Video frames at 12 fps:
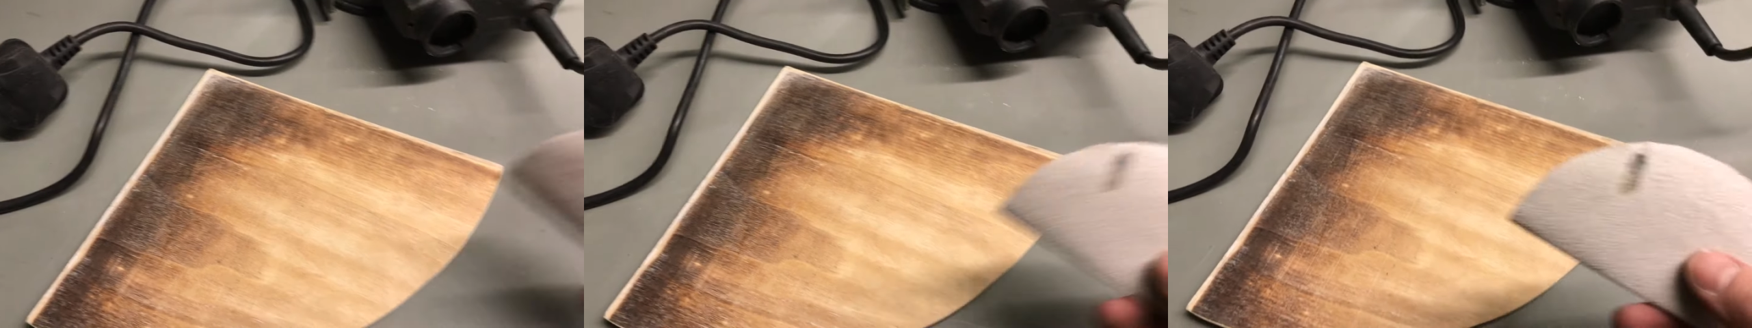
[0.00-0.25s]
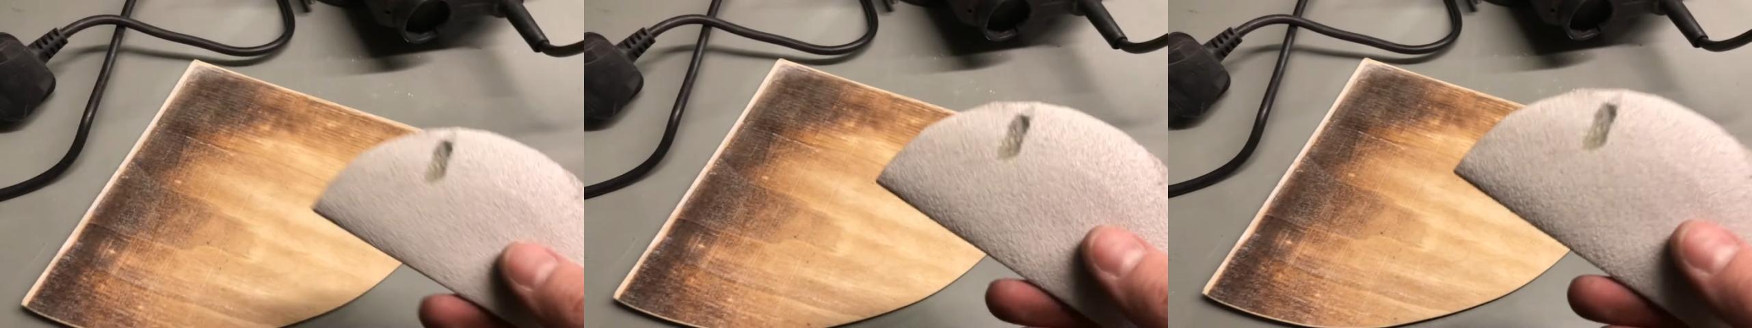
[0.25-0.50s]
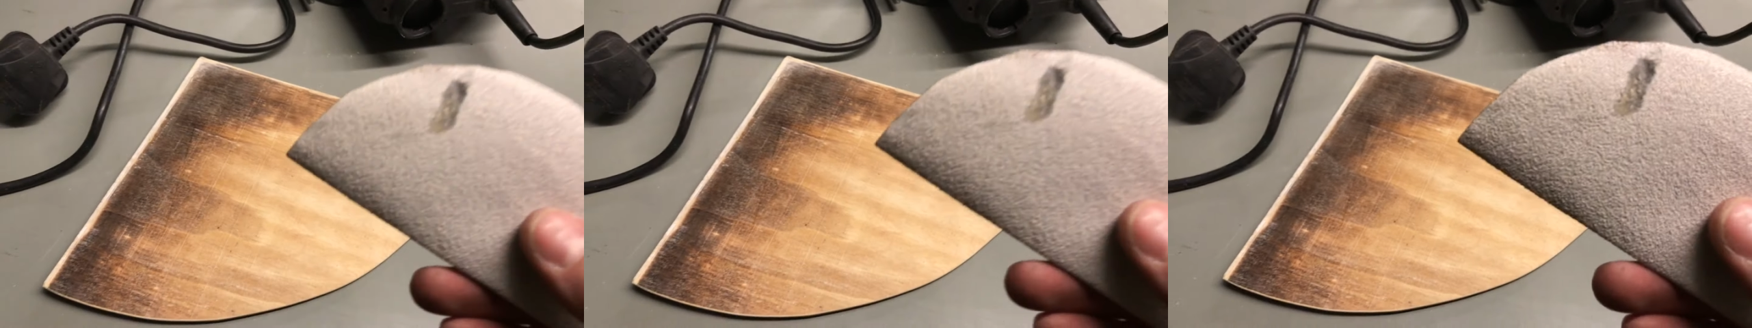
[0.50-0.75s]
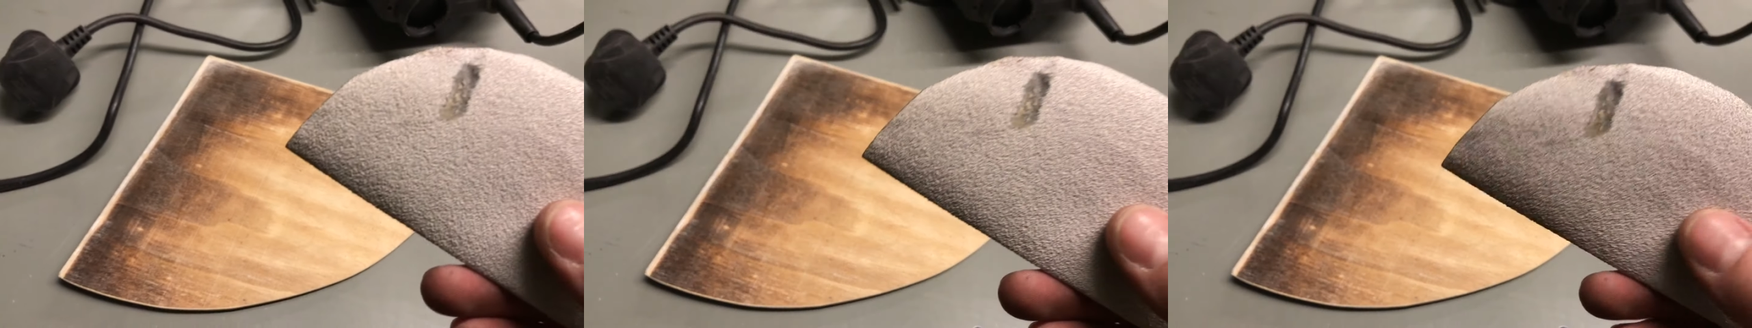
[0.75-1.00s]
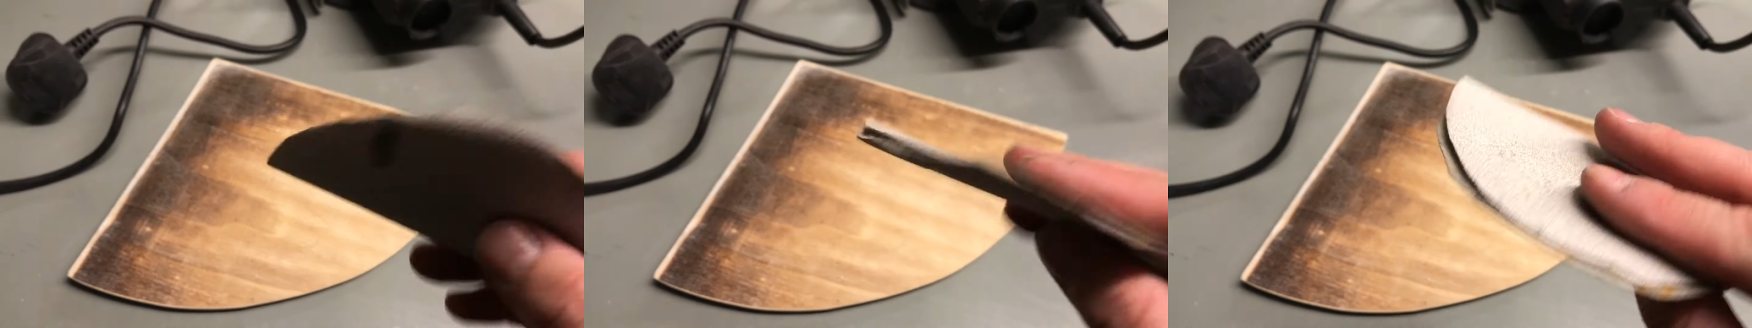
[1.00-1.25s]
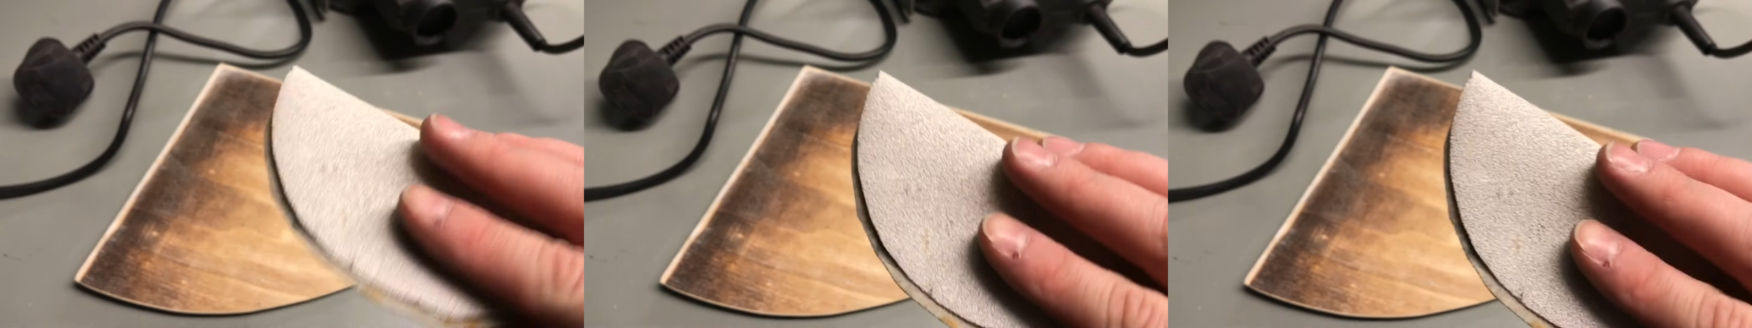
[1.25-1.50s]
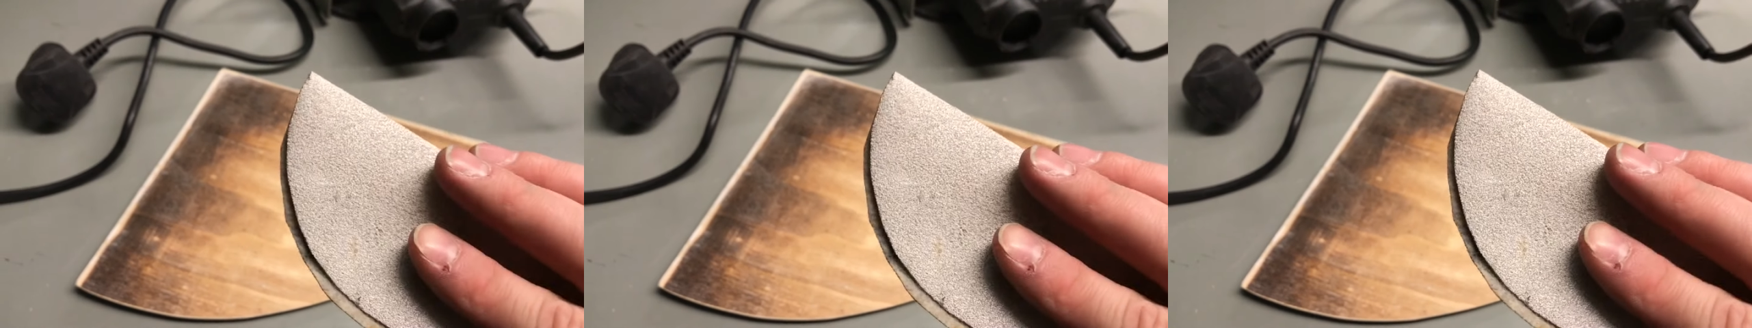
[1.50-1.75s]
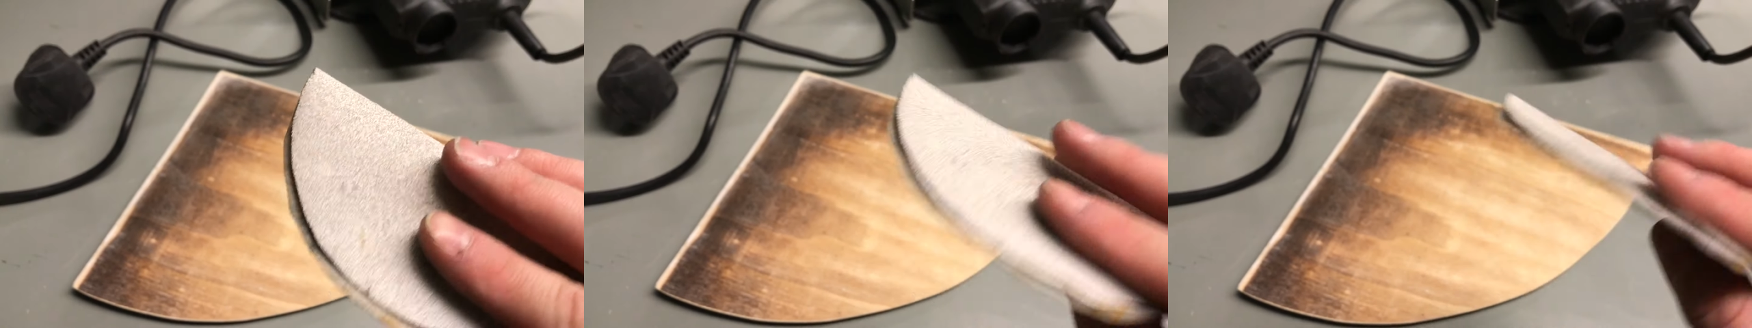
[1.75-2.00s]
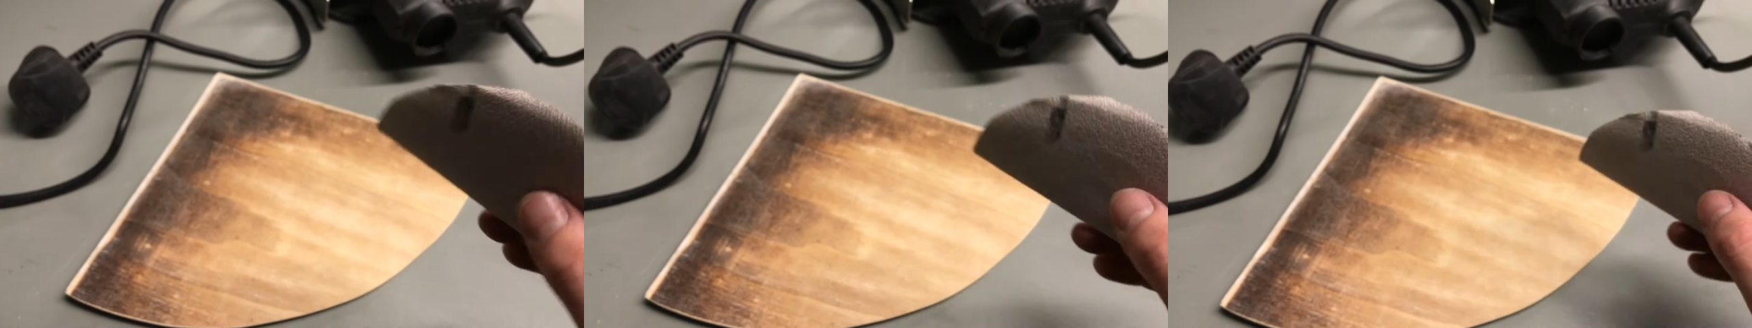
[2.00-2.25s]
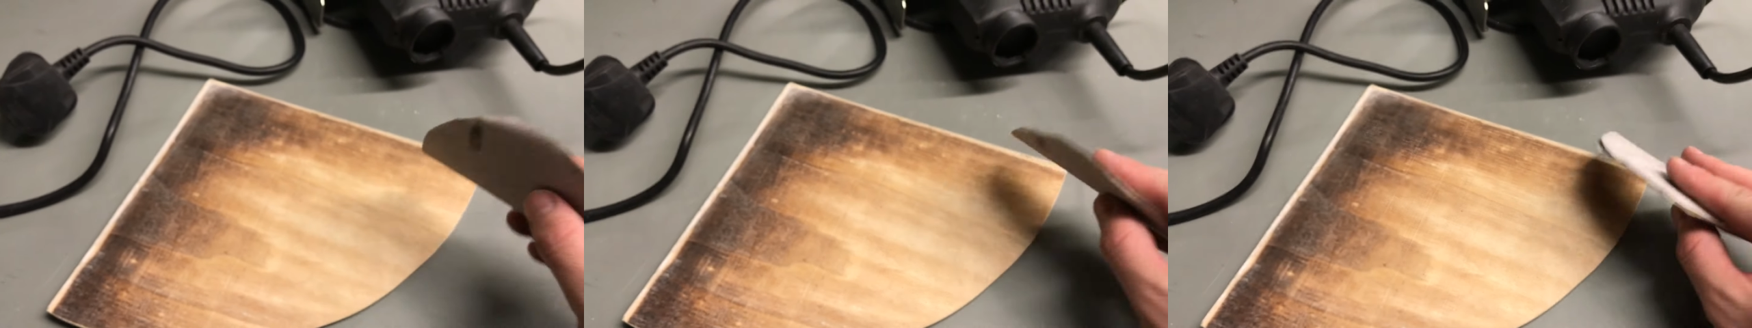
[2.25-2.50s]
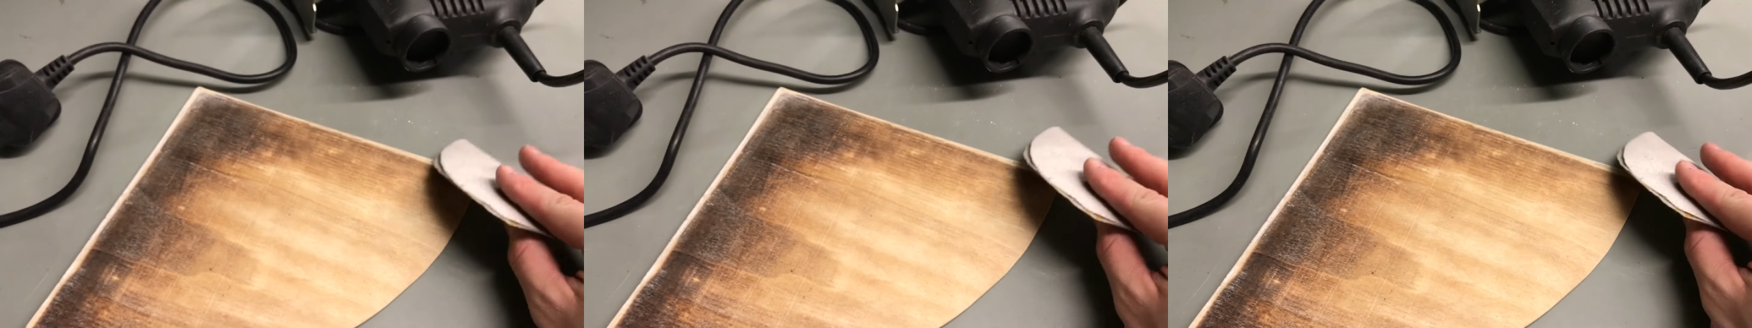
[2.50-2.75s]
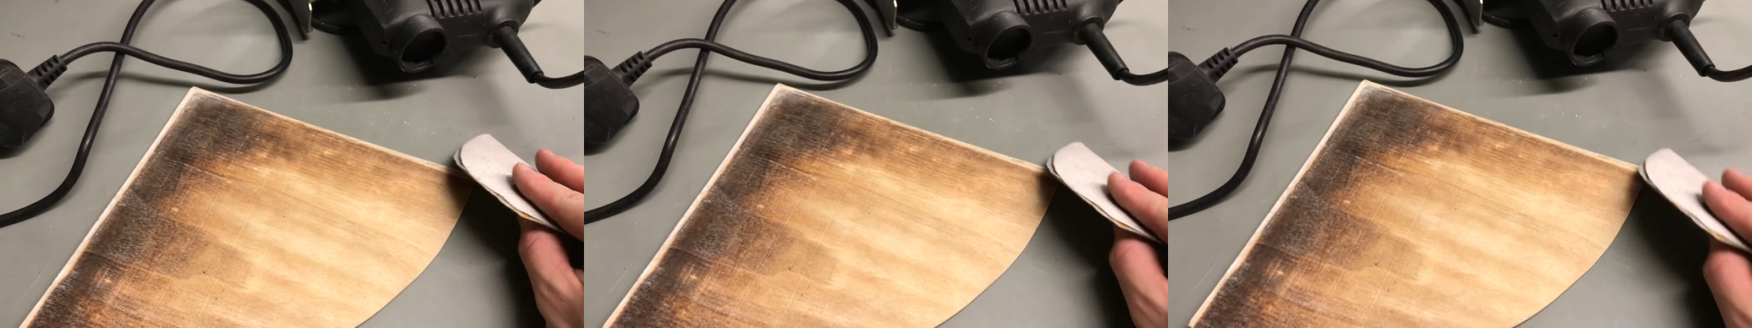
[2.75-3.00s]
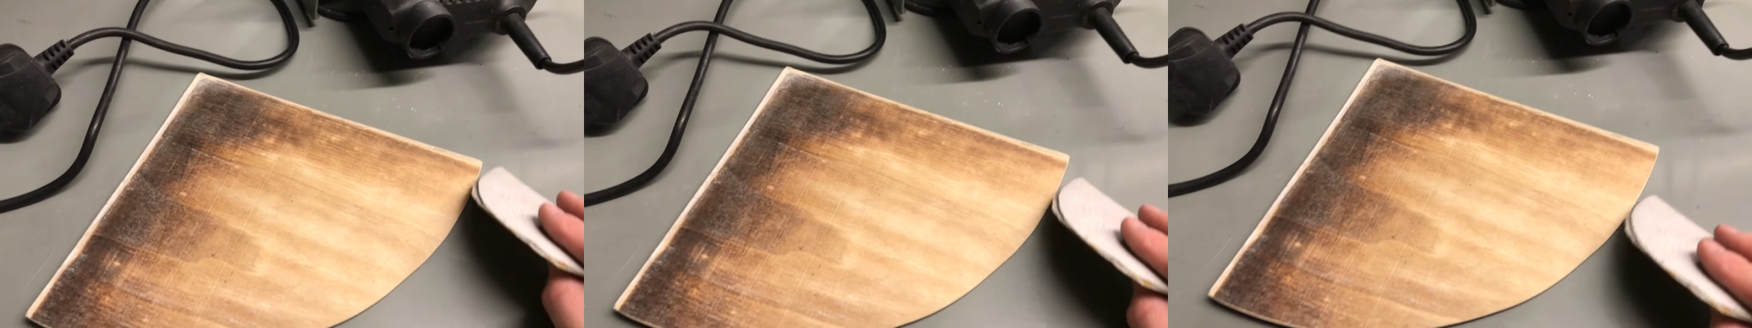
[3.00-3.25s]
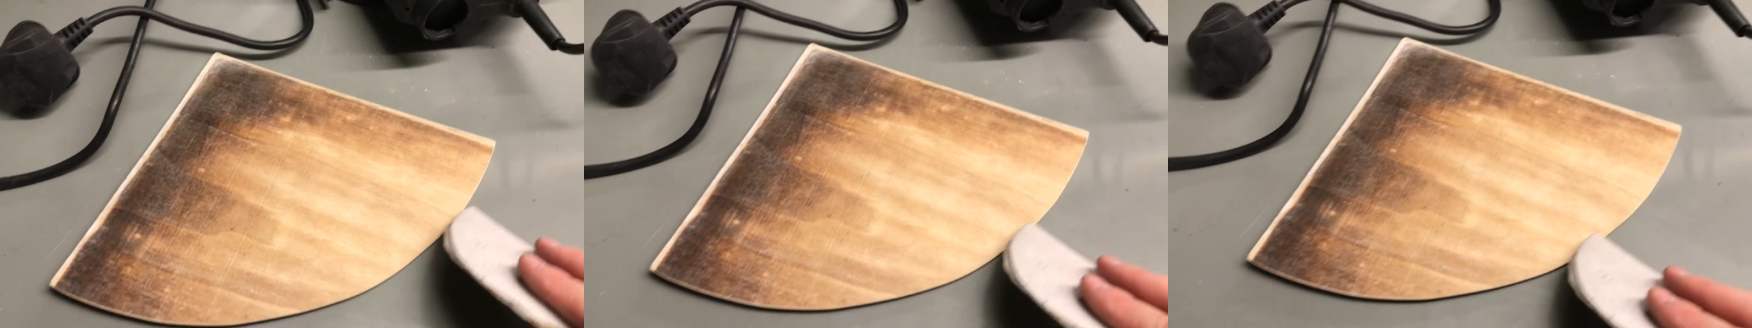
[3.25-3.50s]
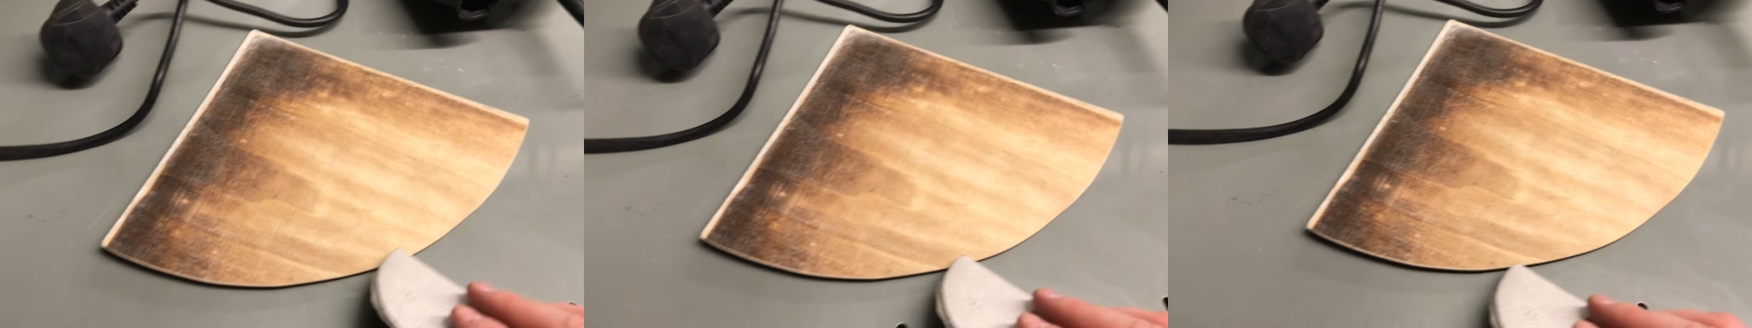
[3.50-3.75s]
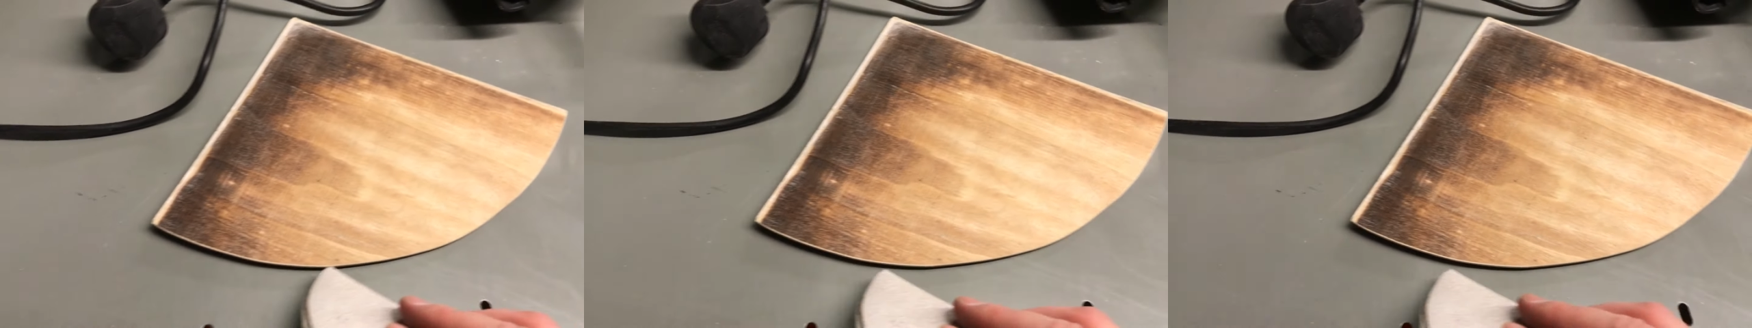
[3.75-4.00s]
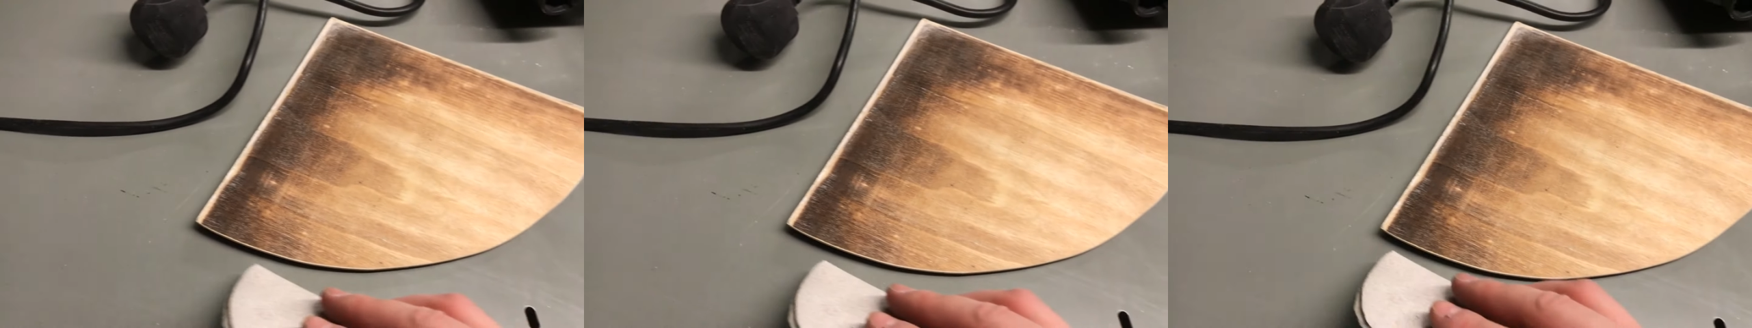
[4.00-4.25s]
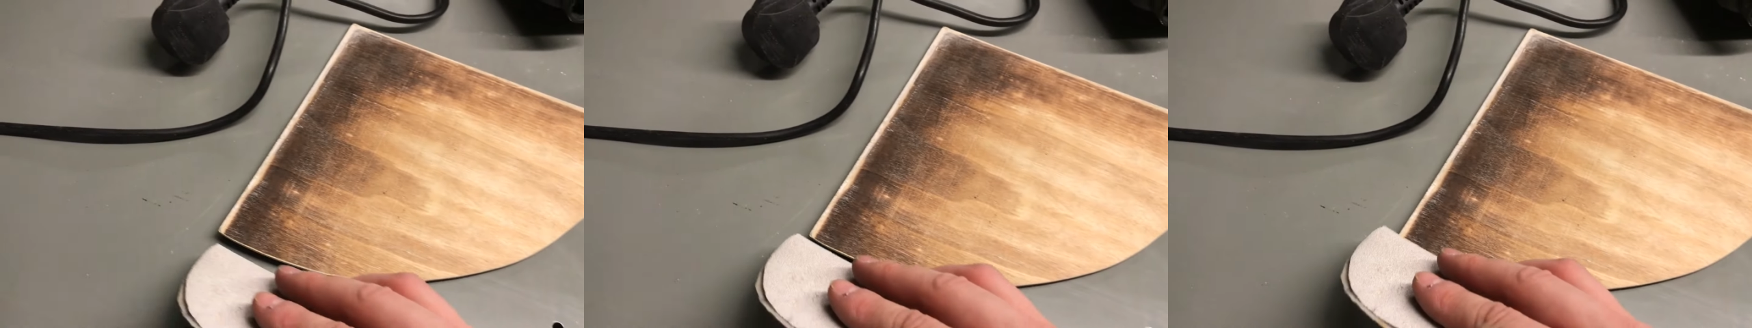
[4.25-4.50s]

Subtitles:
[unreadable: no face in view]